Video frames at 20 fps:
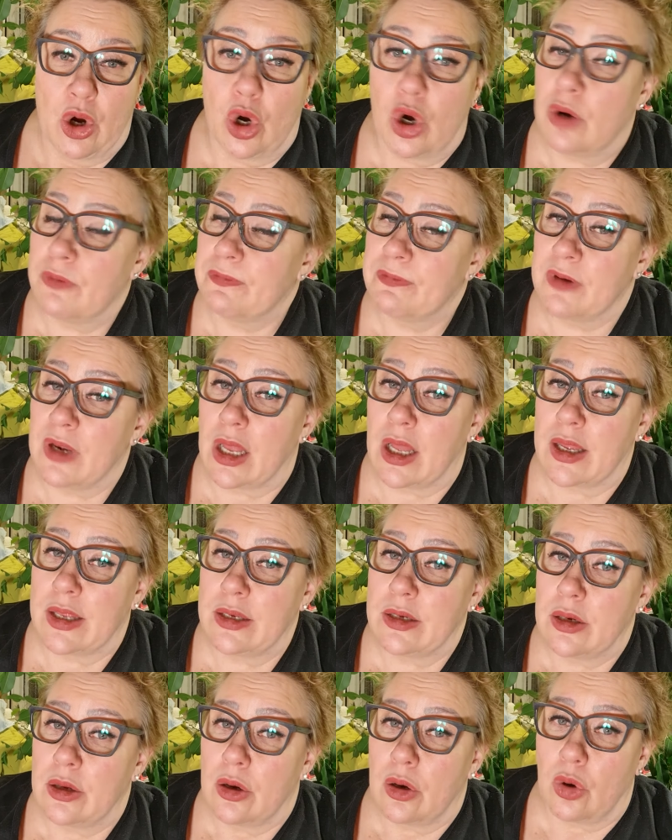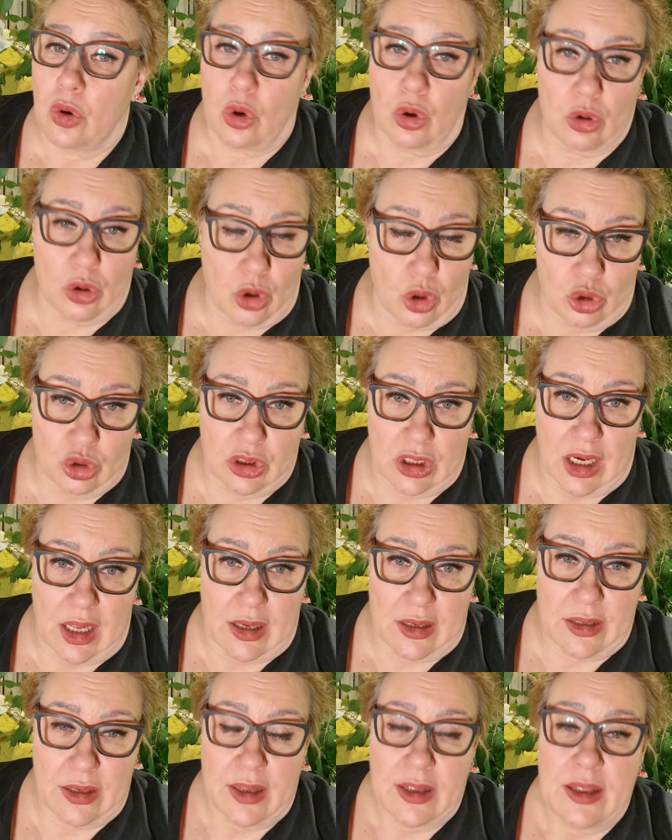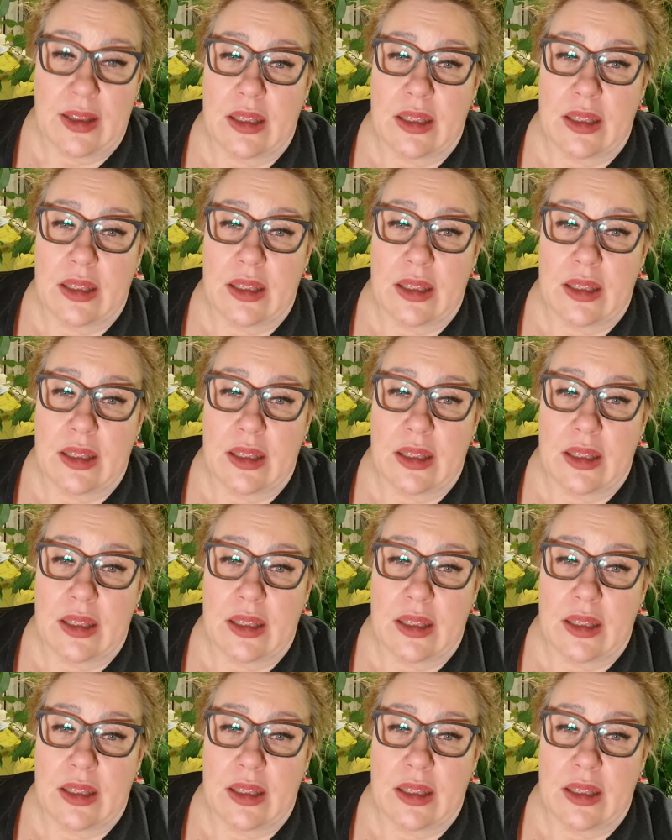offline or online,